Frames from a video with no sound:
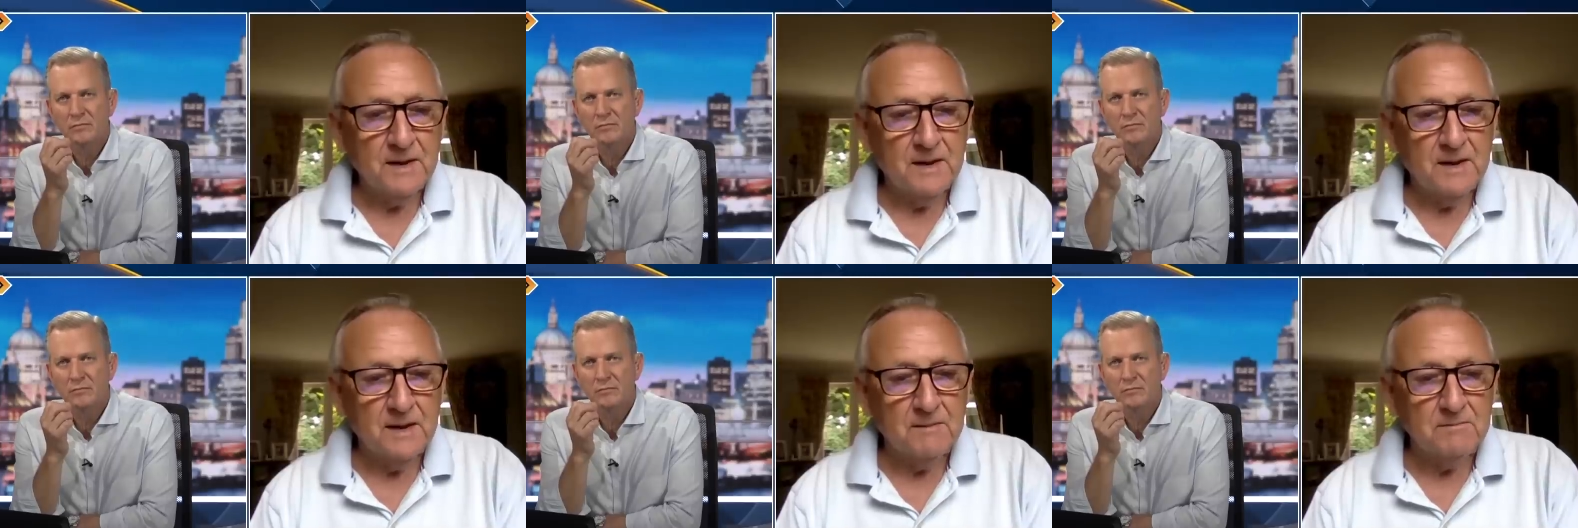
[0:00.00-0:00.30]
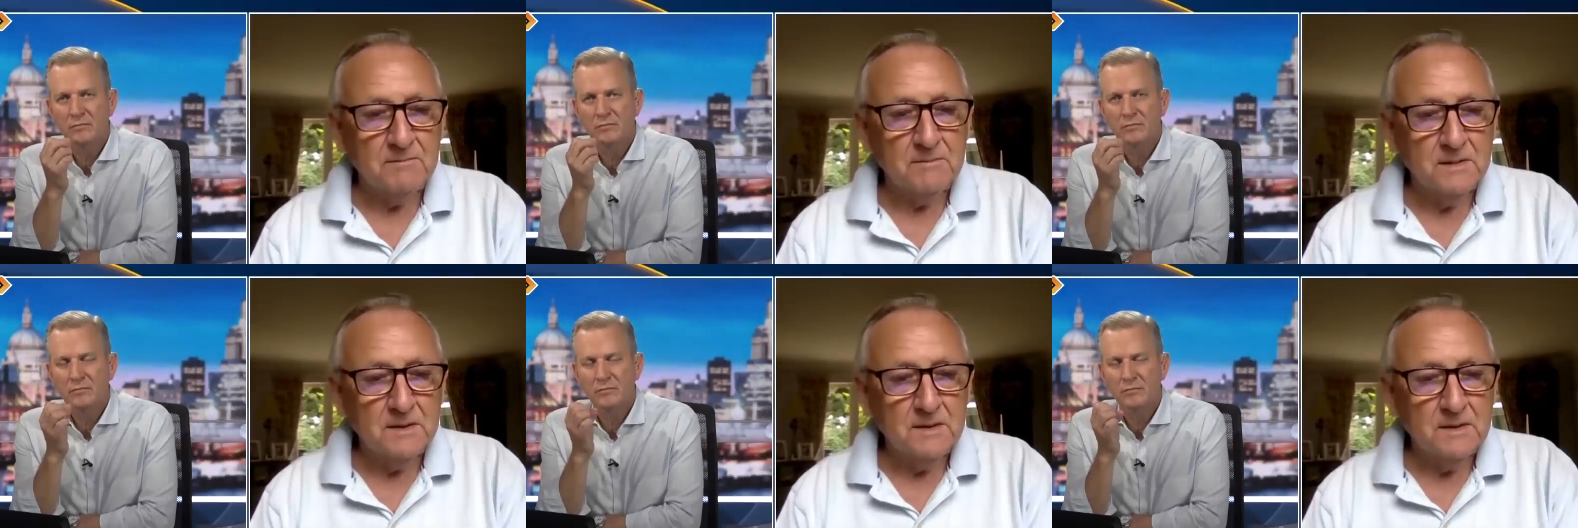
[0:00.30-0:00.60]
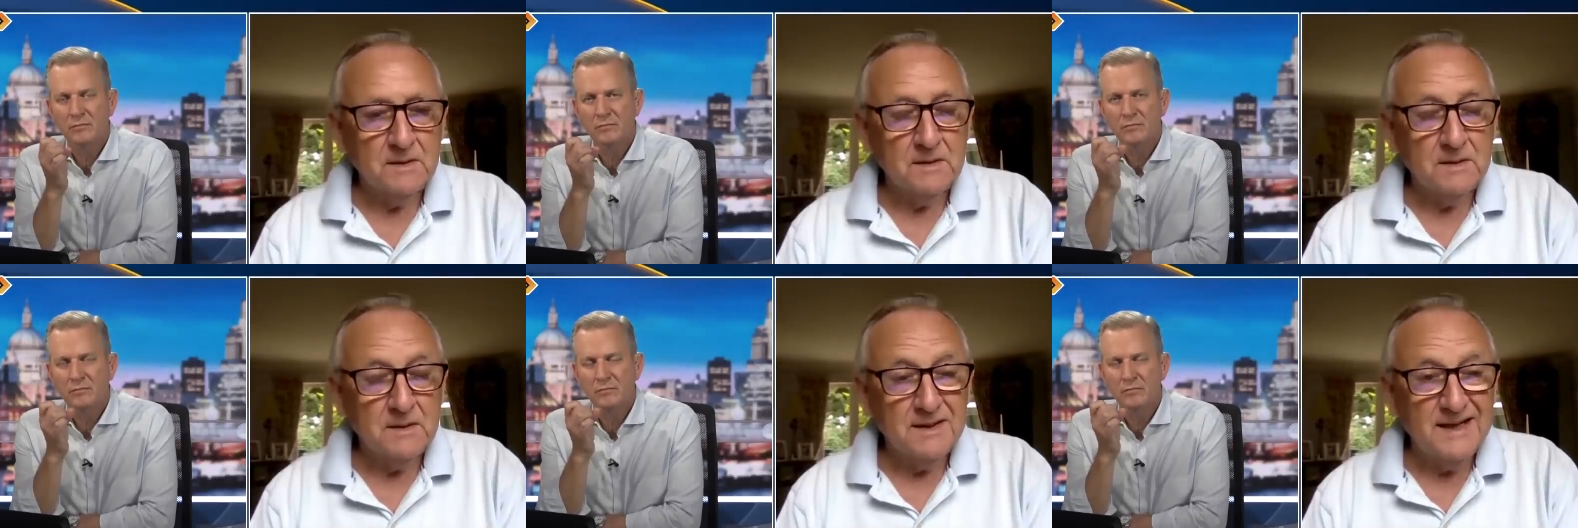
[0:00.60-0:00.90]
Speaker 1: um,
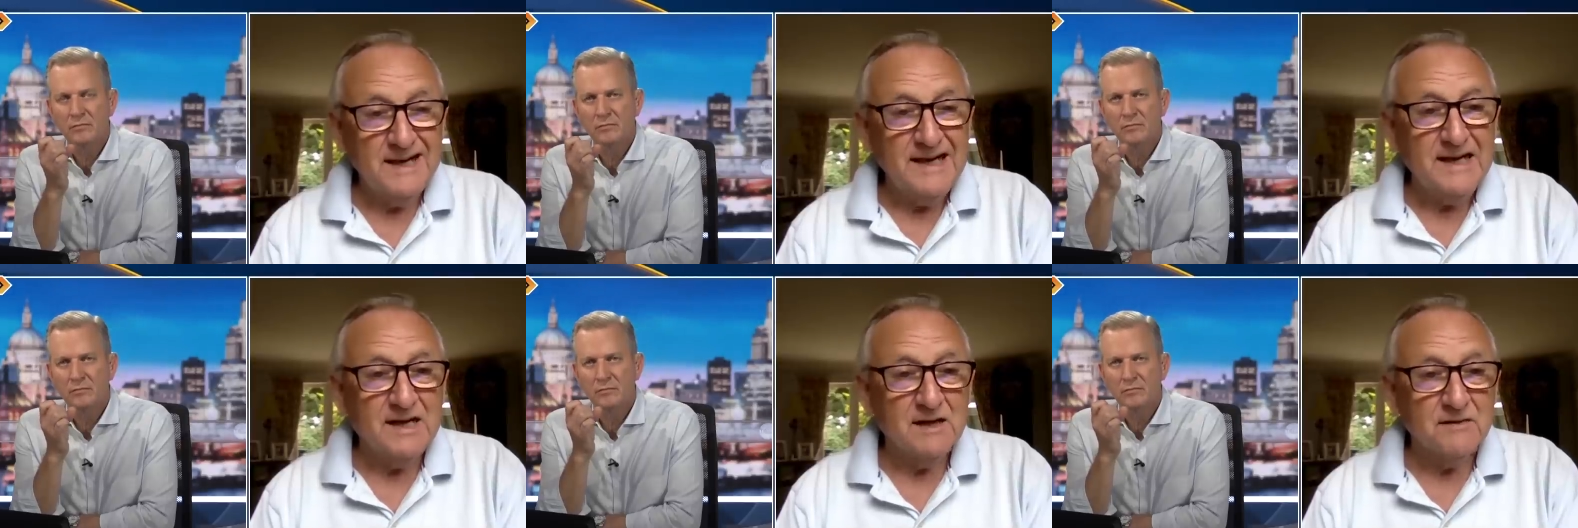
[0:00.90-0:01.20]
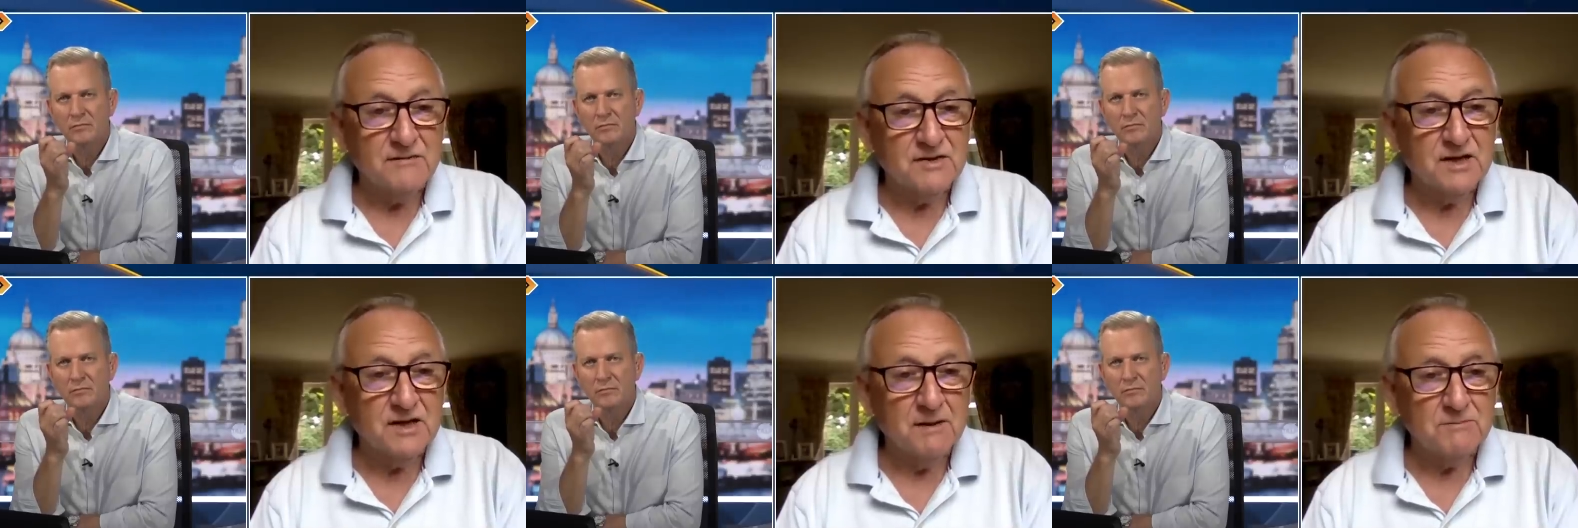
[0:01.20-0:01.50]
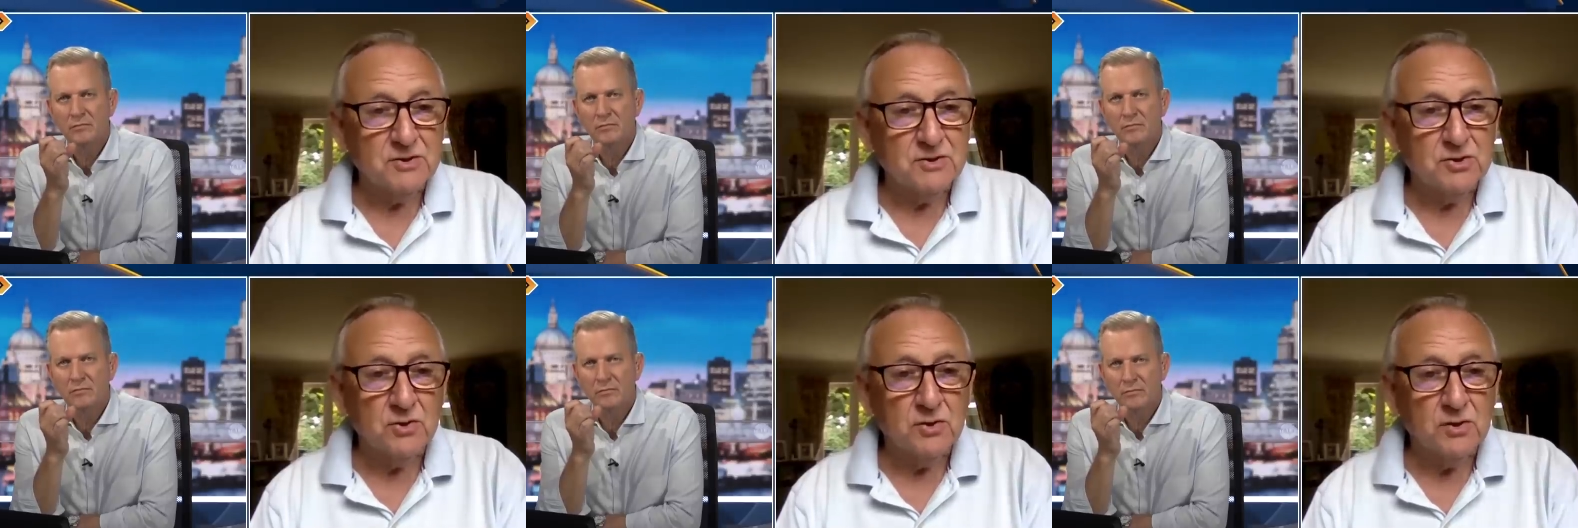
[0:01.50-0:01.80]
leak of
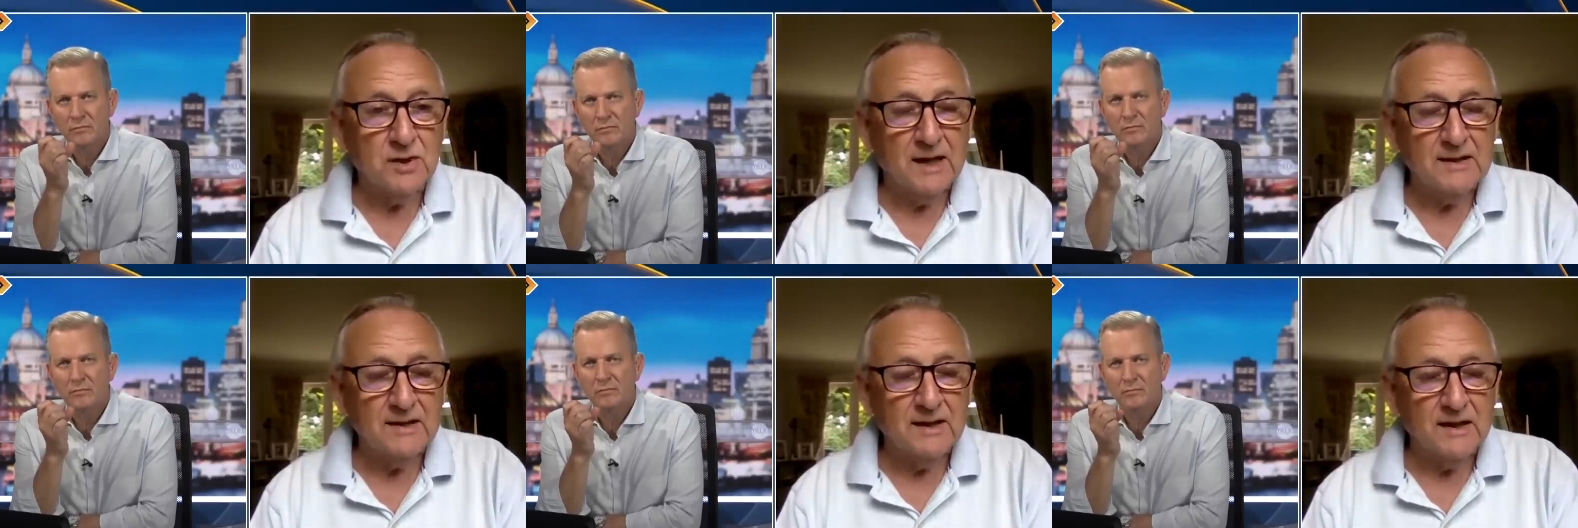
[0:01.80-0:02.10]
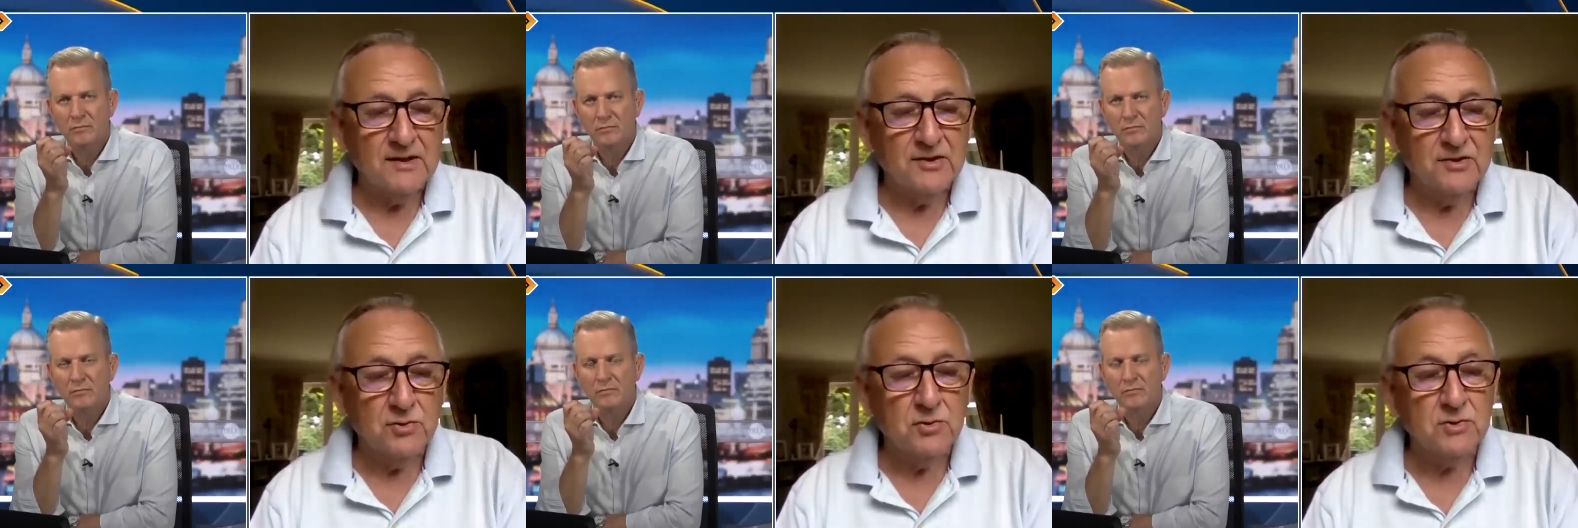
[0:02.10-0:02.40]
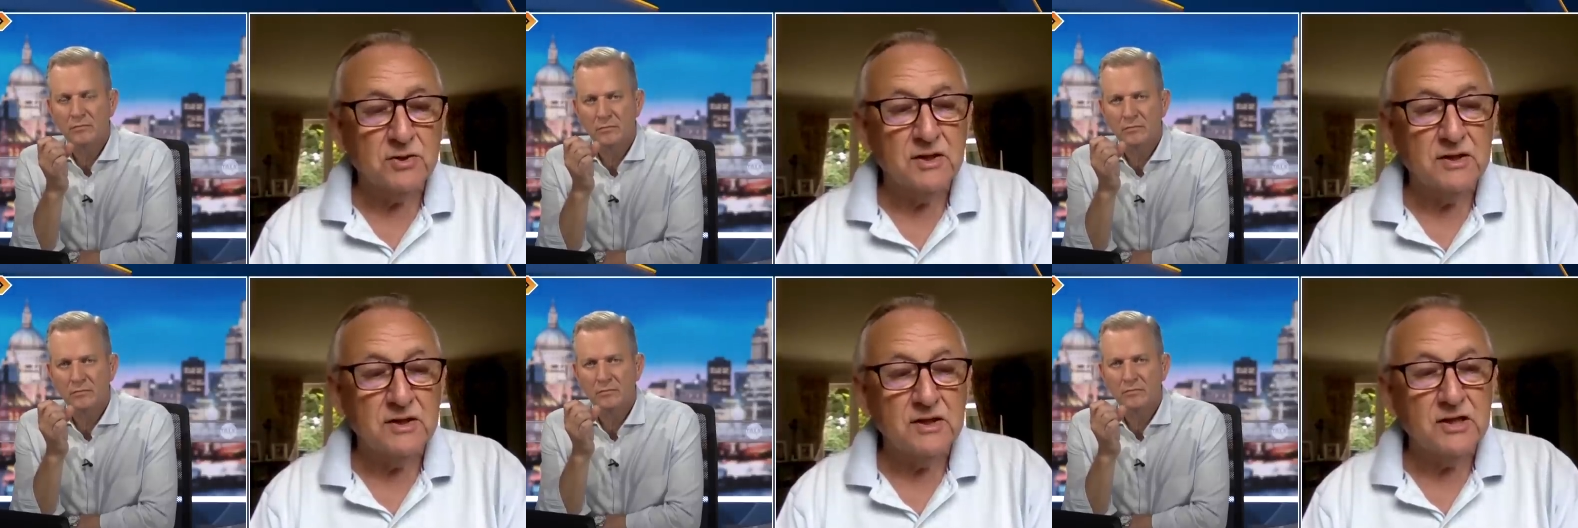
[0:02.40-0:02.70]
some sort. I, I, thought